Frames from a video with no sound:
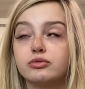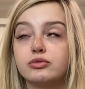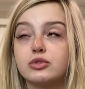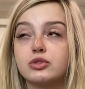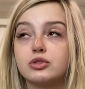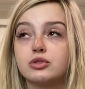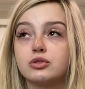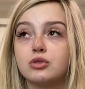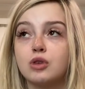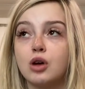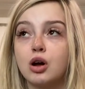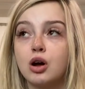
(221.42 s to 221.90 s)

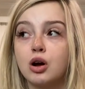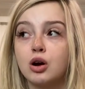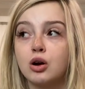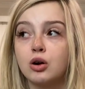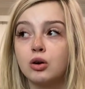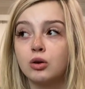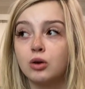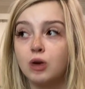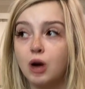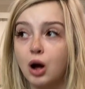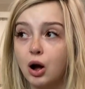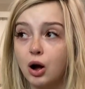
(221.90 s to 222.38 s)

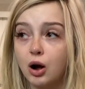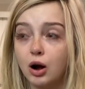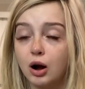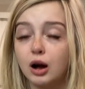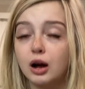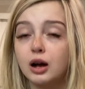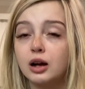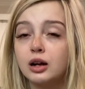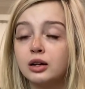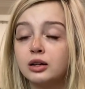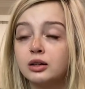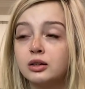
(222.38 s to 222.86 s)
so
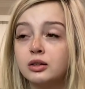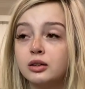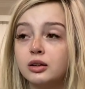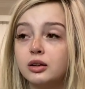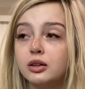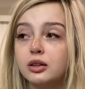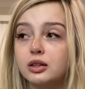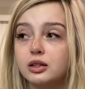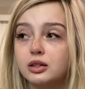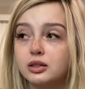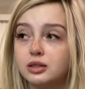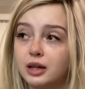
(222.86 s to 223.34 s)
hard
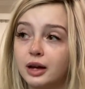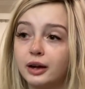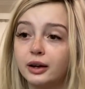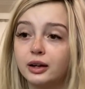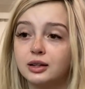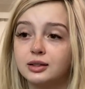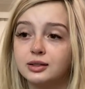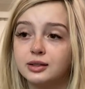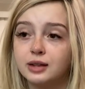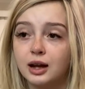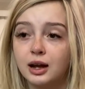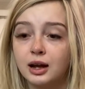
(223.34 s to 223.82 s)
the
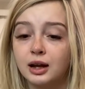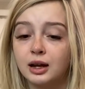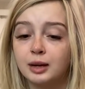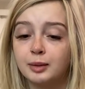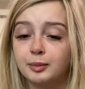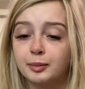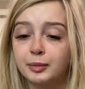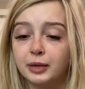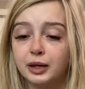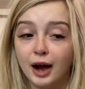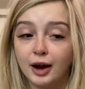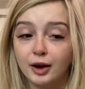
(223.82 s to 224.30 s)
second
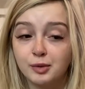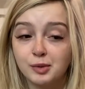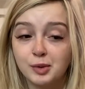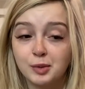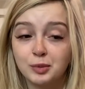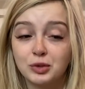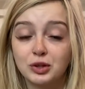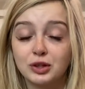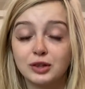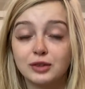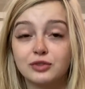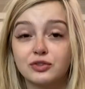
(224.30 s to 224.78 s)
time. I
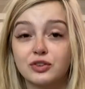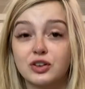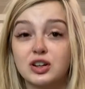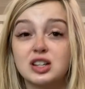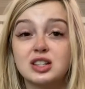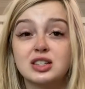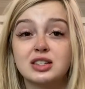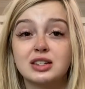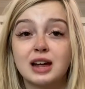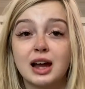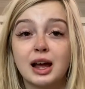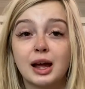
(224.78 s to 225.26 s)
remember the
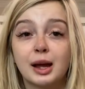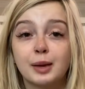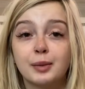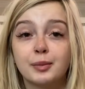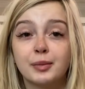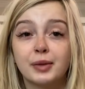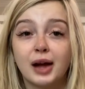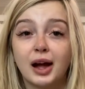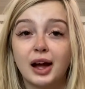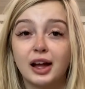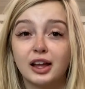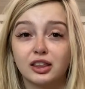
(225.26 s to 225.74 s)
first
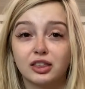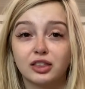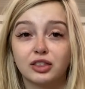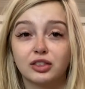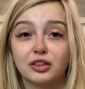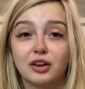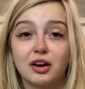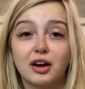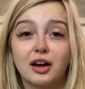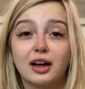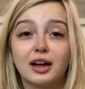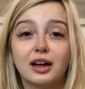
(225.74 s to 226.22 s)
time I
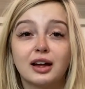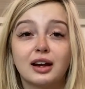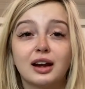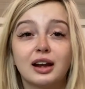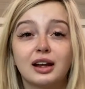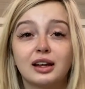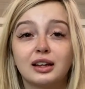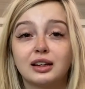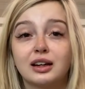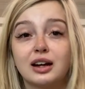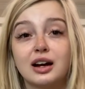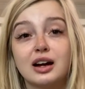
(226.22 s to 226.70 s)
thought
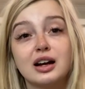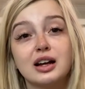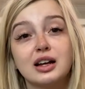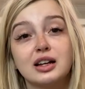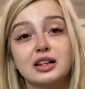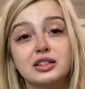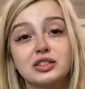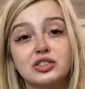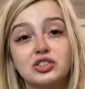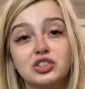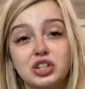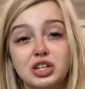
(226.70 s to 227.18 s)
I
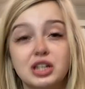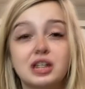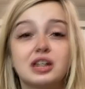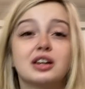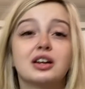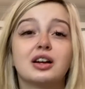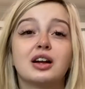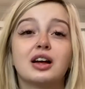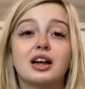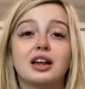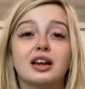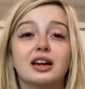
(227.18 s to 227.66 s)
got
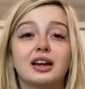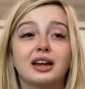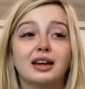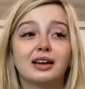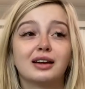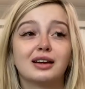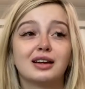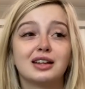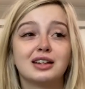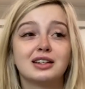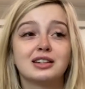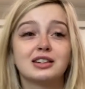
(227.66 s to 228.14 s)
cheated on,
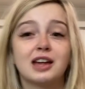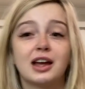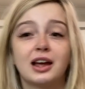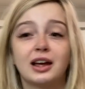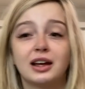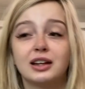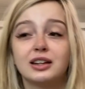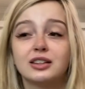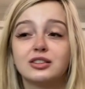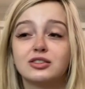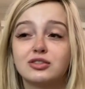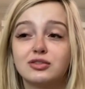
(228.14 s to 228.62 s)
and
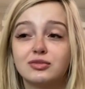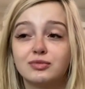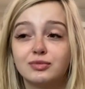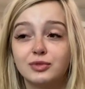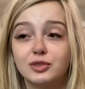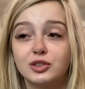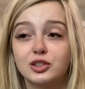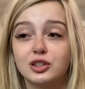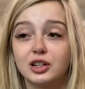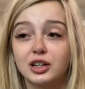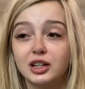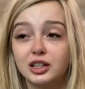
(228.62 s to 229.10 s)
I
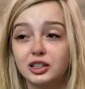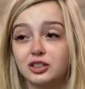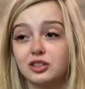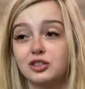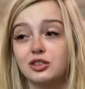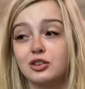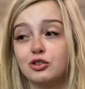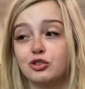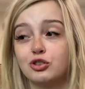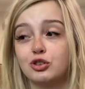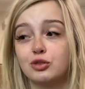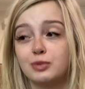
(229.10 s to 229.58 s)
took it to
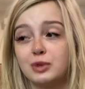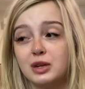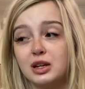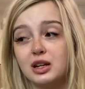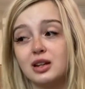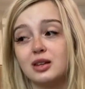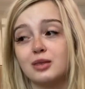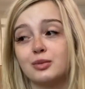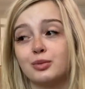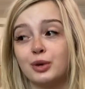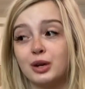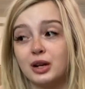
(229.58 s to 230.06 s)
social
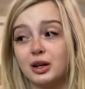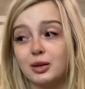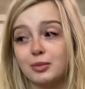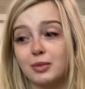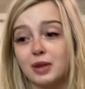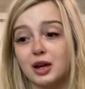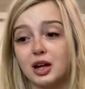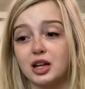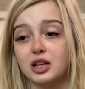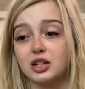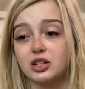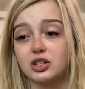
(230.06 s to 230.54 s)
media pretty
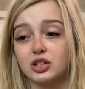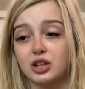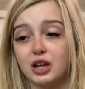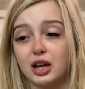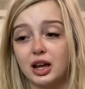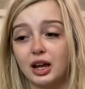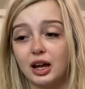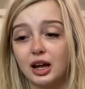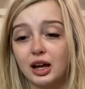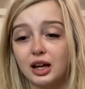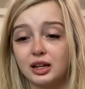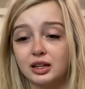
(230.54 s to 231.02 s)
much,
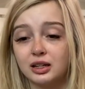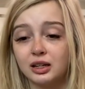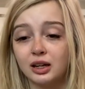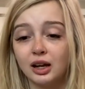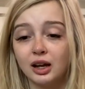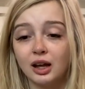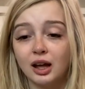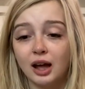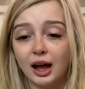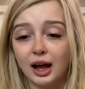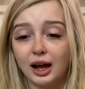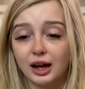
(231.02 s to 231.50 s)
and
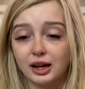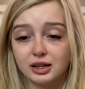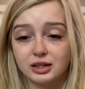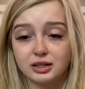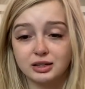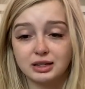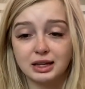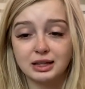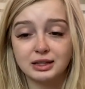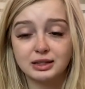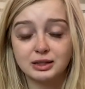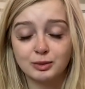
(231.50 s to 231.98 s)
I
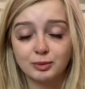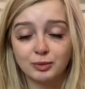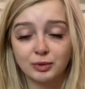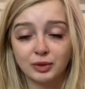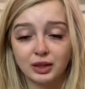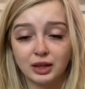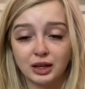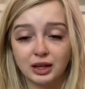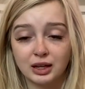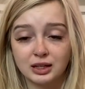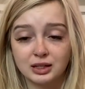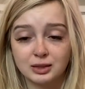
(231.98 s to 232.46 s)
said some
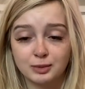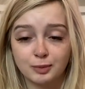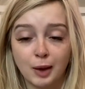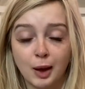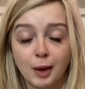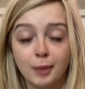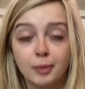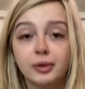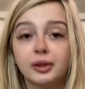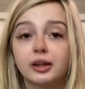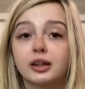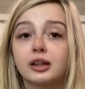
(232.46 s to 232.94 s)
things
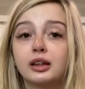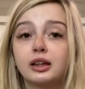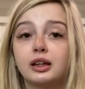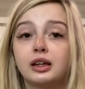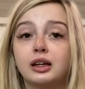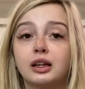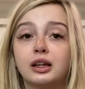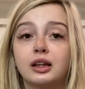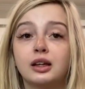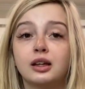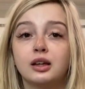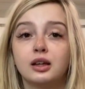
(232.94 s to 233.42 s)

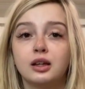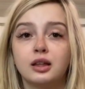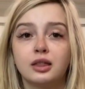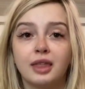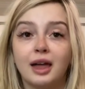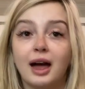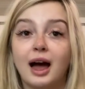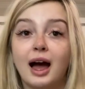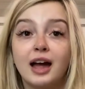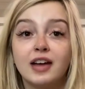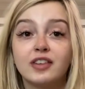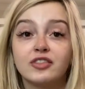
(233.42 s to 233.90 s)
publicly
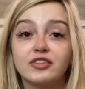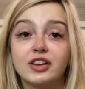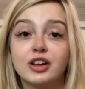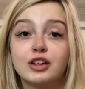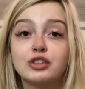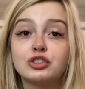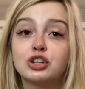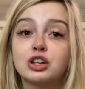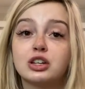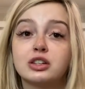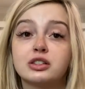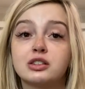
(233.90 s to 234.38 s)
that I
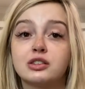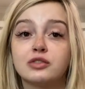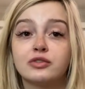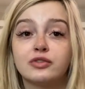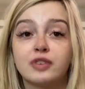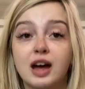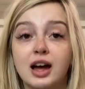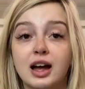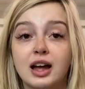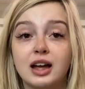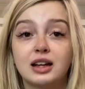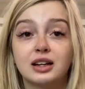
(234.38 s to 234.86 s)
felt
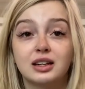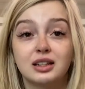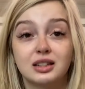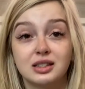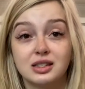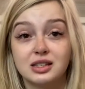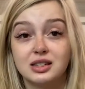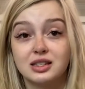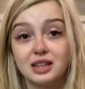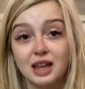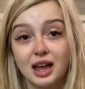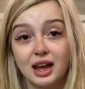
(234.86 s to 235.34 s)
justified
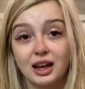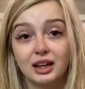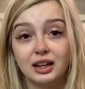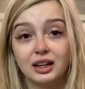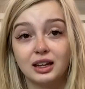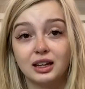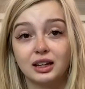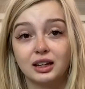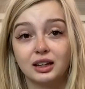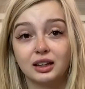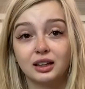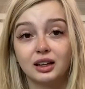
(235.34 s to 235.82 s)
in
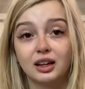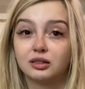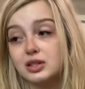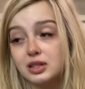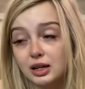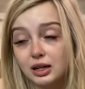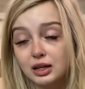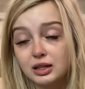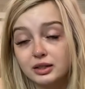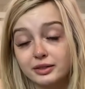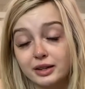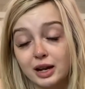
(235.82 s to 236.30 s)
saying. The
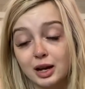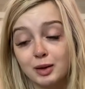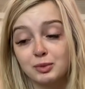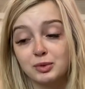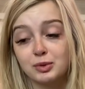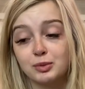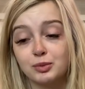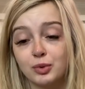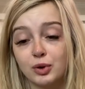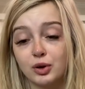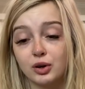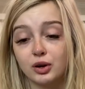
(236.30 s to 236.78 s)
second time
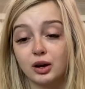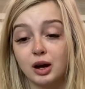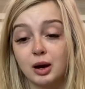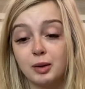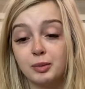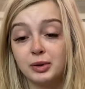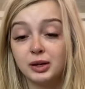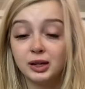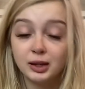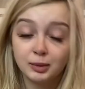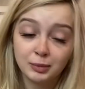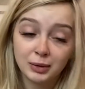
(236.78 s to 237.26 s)
we broke
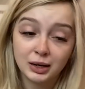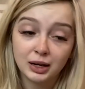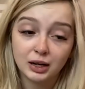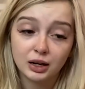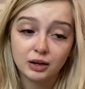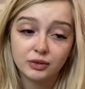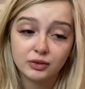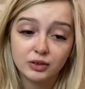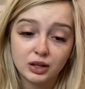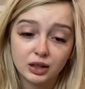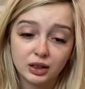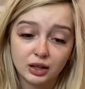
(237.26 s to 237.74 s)
up, he made
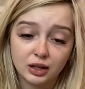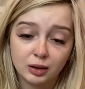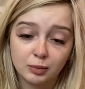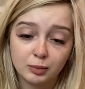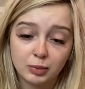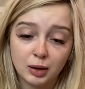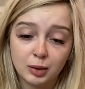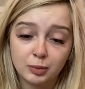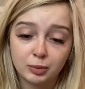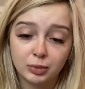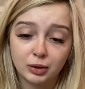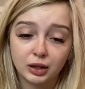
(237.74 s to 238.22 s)
everything
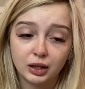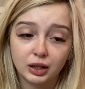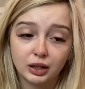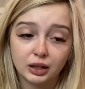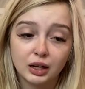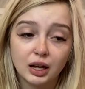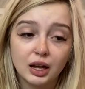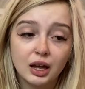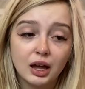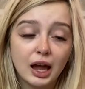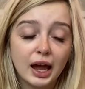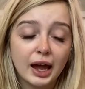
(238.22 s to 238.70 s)

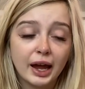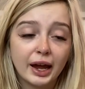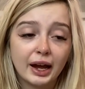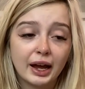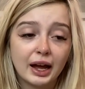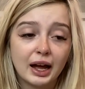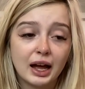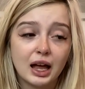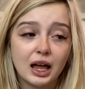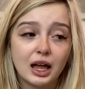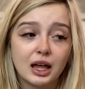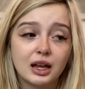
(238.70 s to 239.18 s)
public,
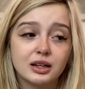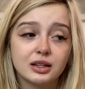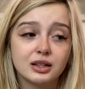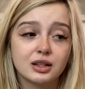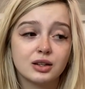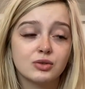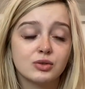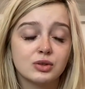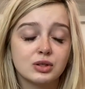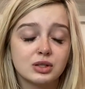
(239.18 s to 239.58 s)
and it